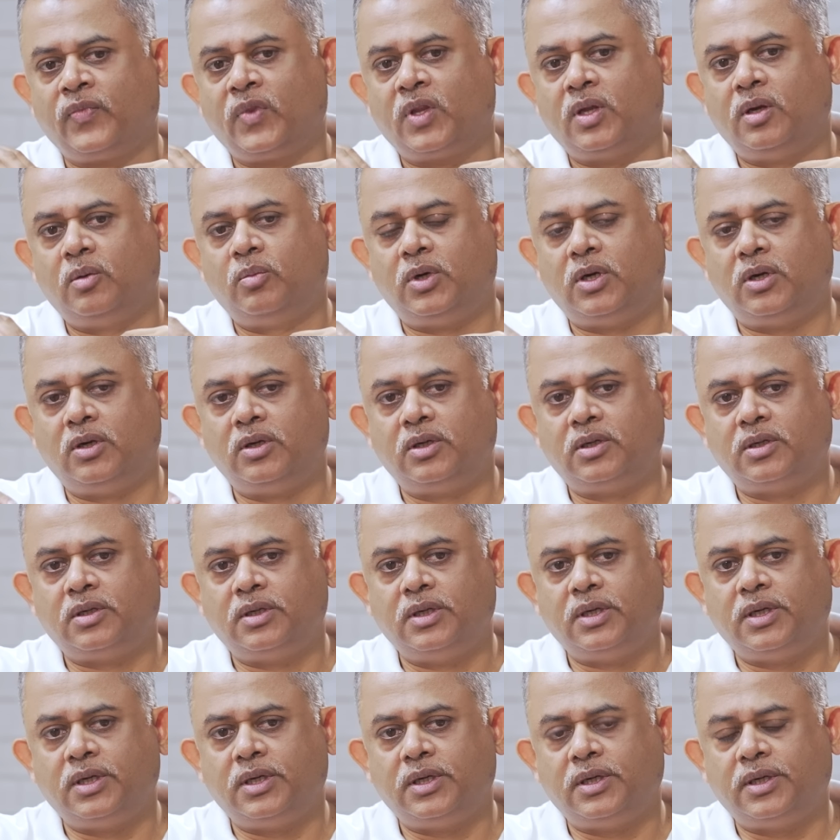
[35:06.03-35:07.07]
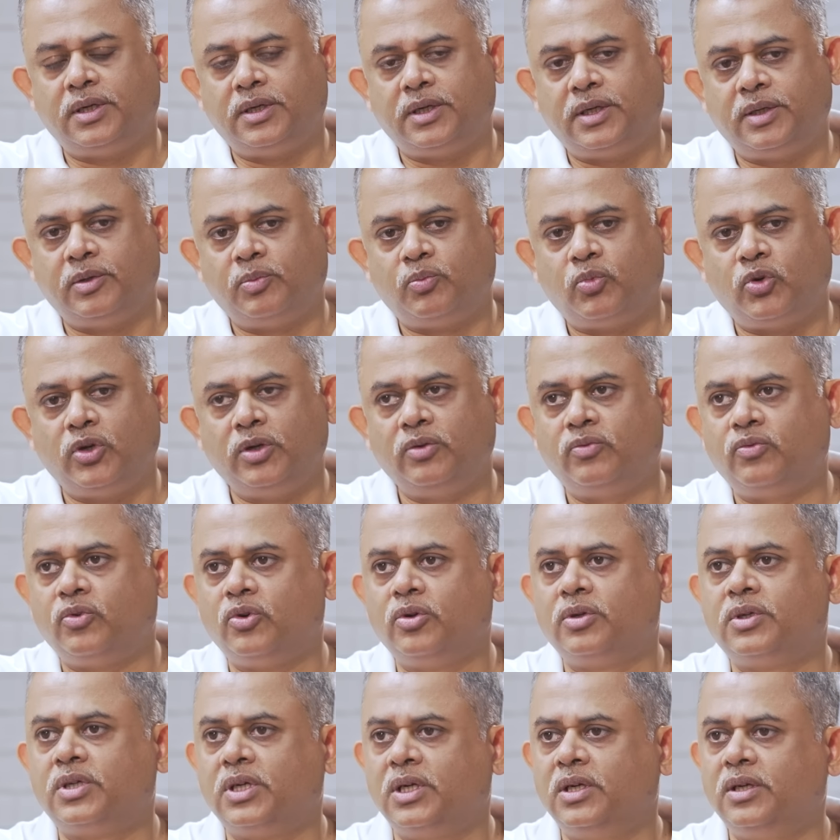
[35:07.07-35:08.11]
About
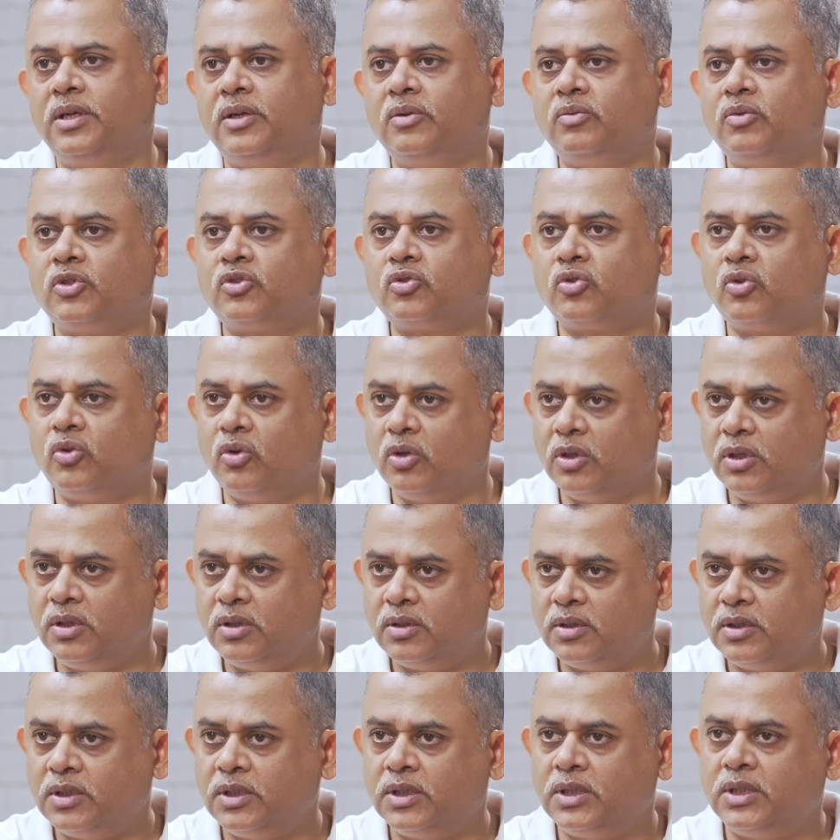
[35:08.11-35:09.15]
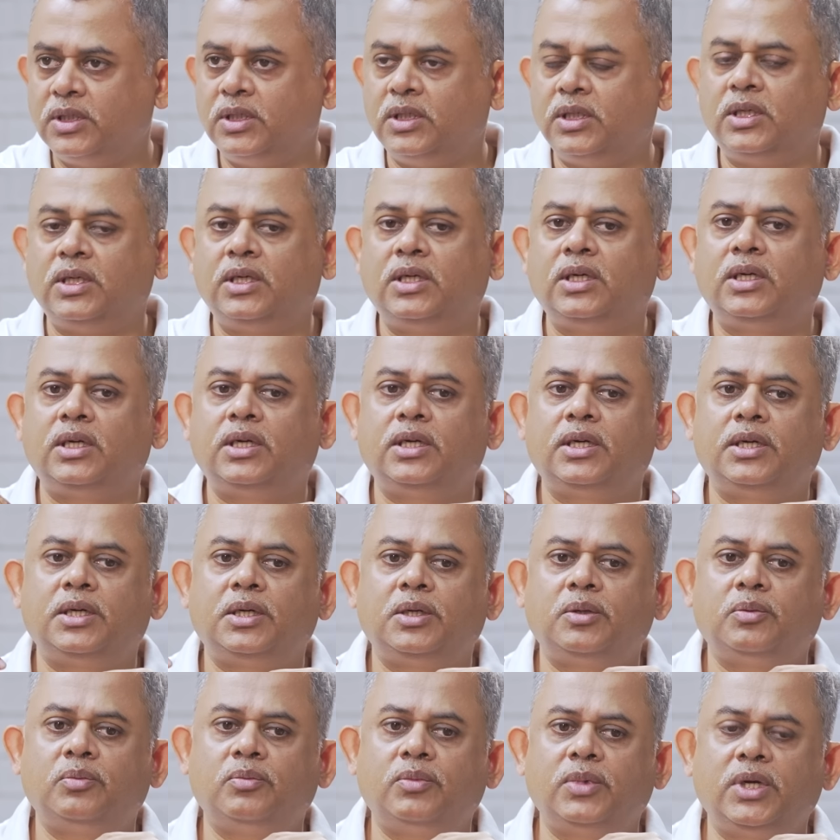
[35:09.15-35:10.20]
0.4 trillion was coal,
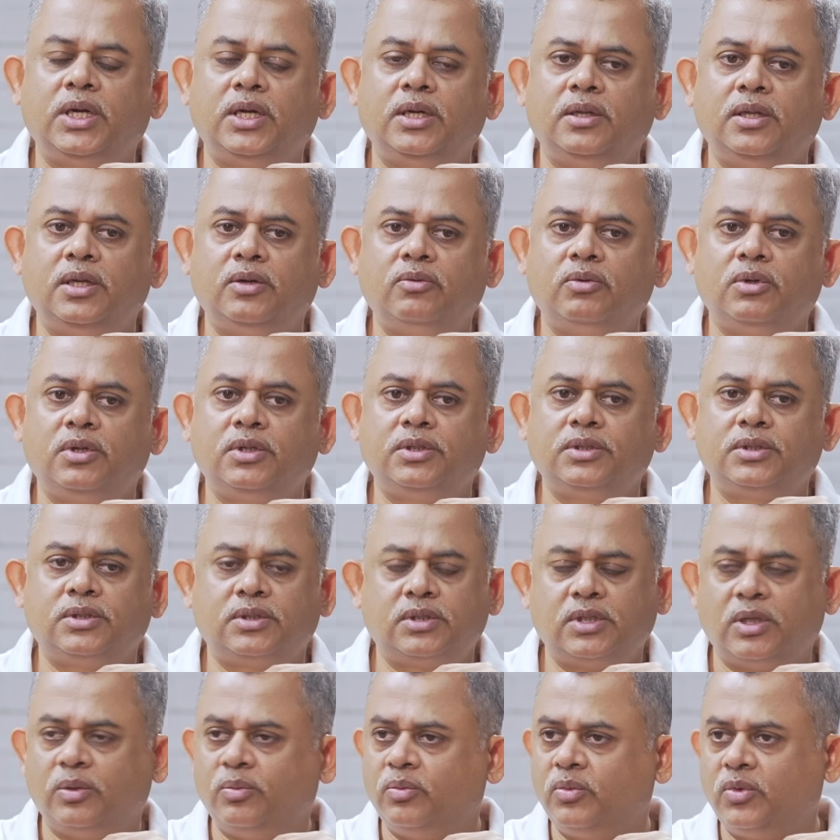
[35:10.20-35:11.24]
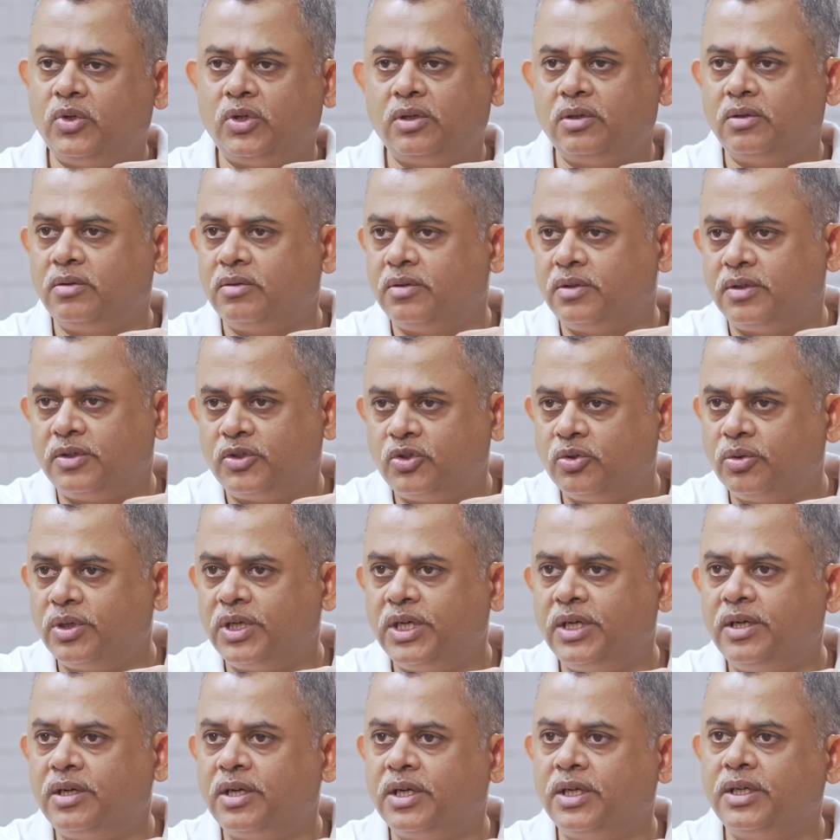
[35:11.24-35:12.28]
and there was some on
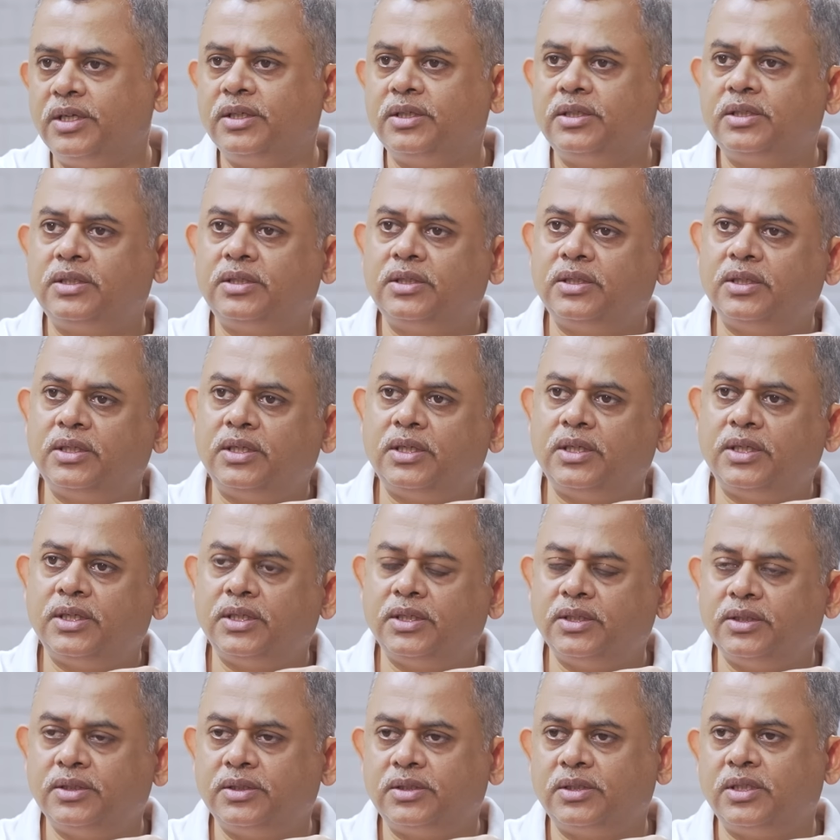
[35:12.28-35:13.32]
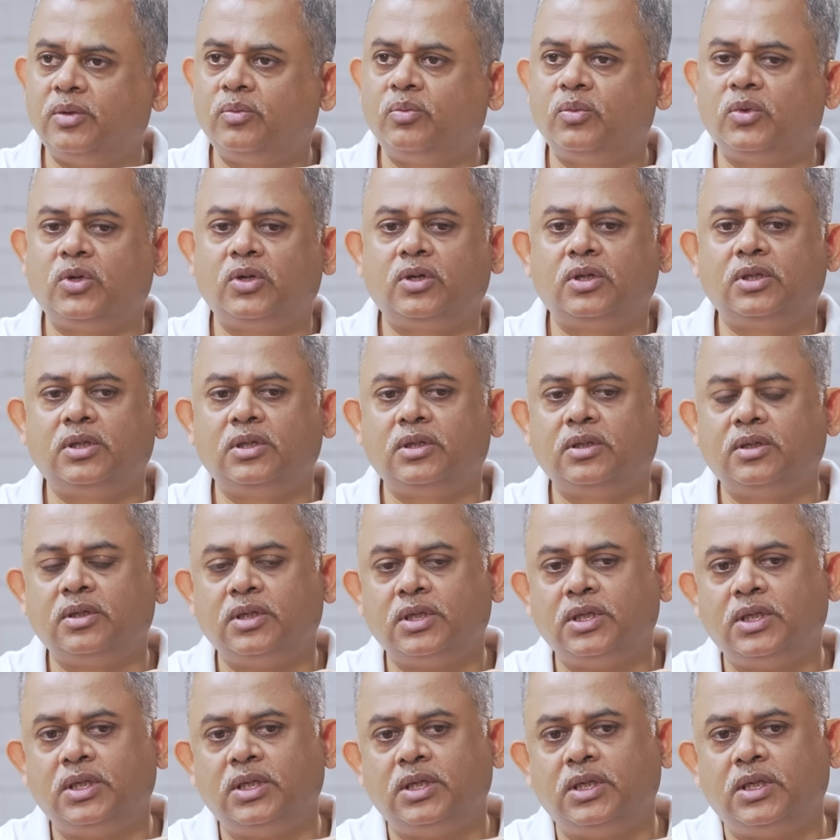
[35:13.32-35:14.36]
sugary drinks, some on
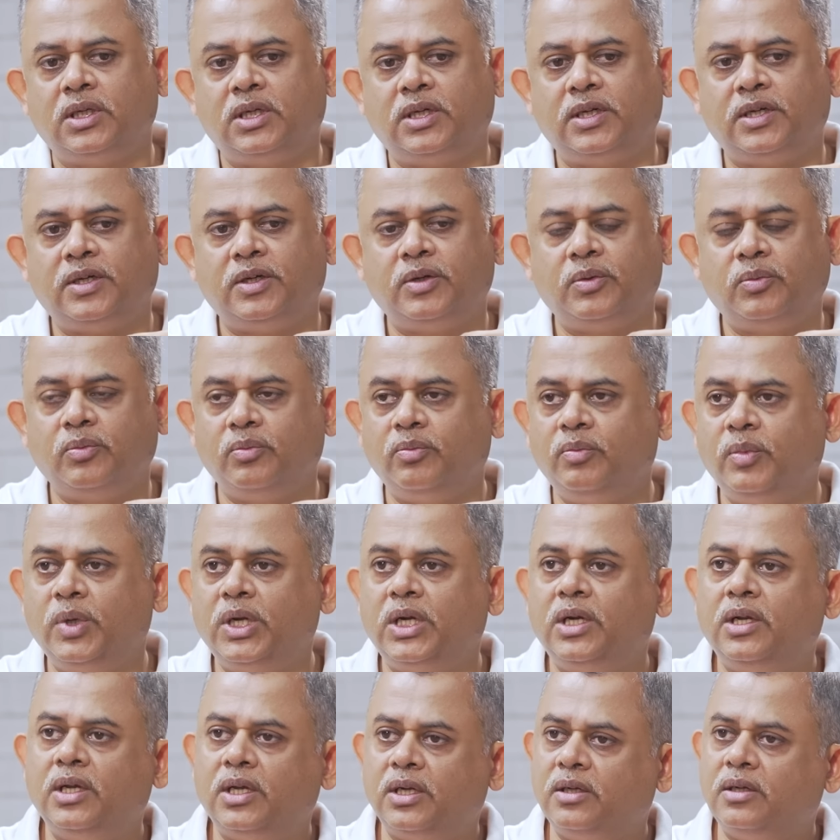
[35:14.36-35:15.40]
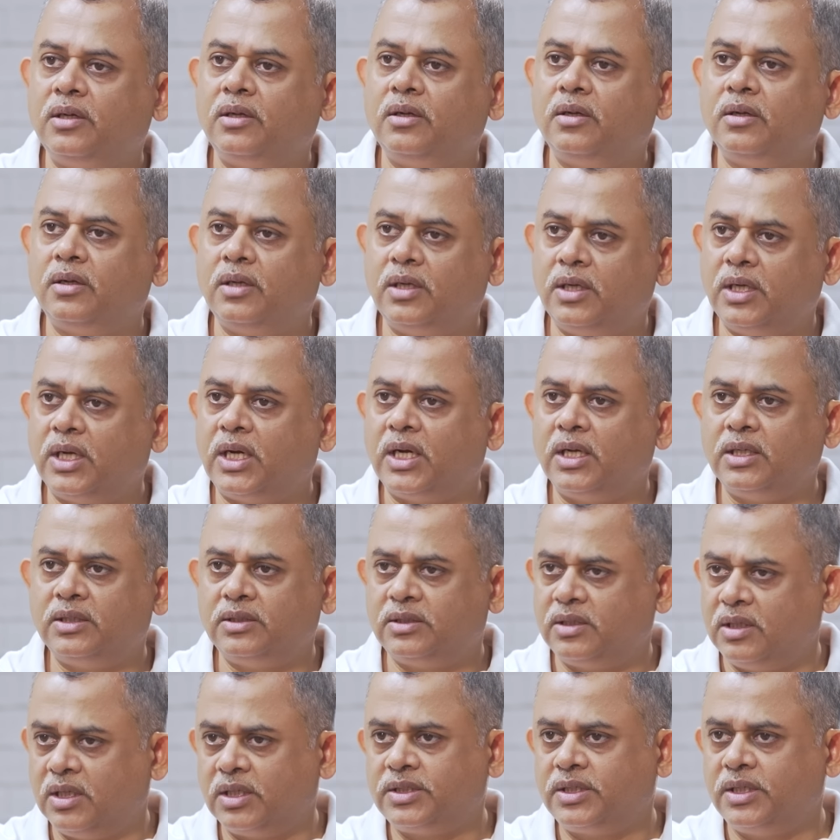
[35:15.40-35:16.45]
mid and
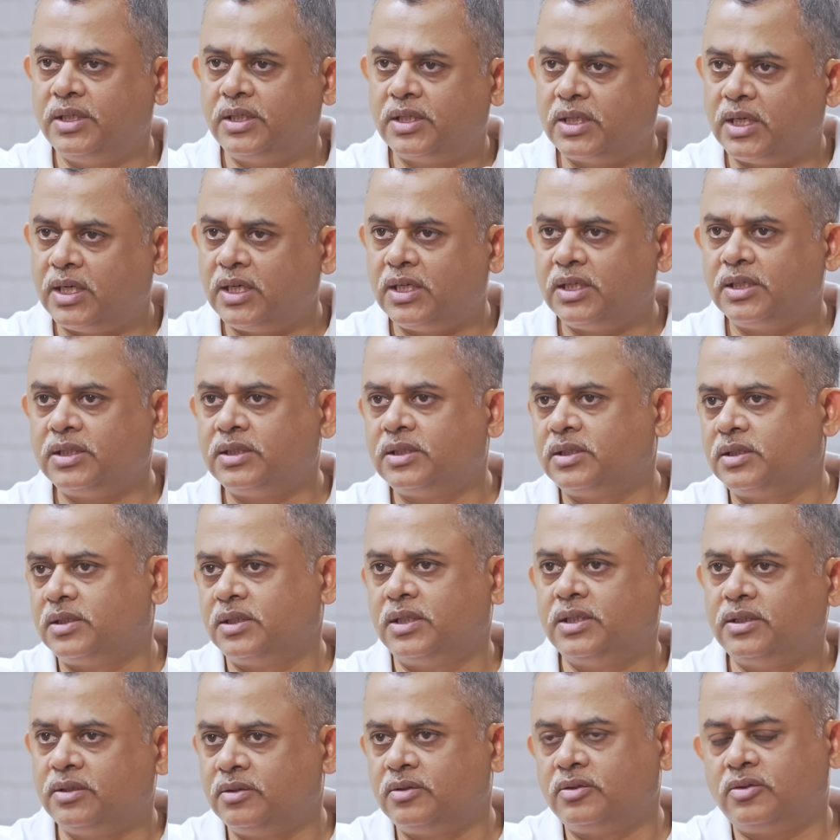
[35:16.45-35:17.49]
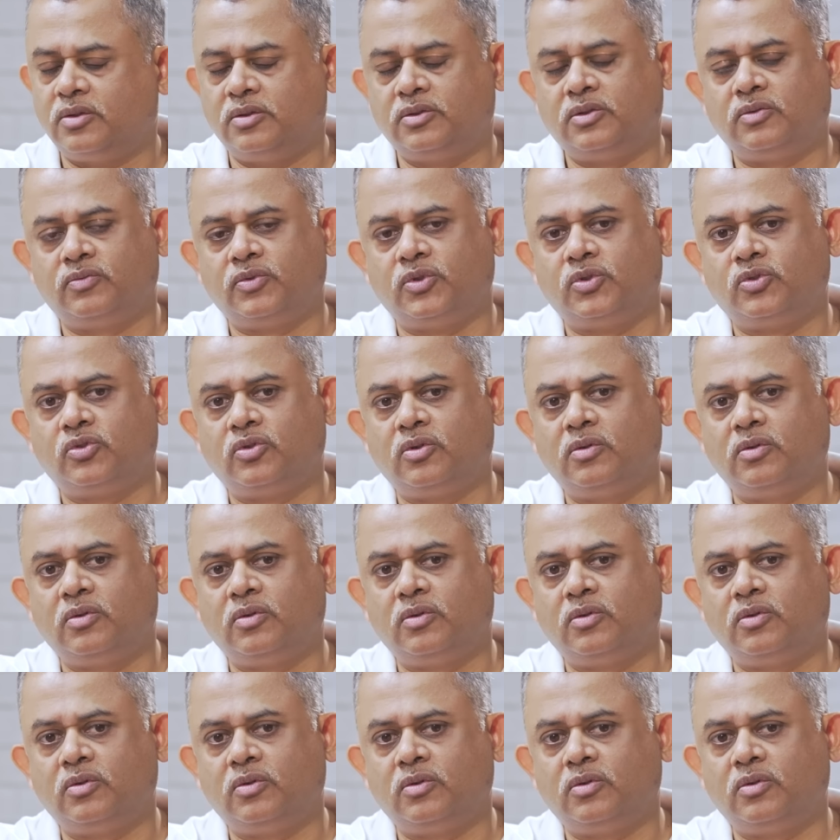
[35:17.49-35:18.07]
large luxury cars, and so on and so forth.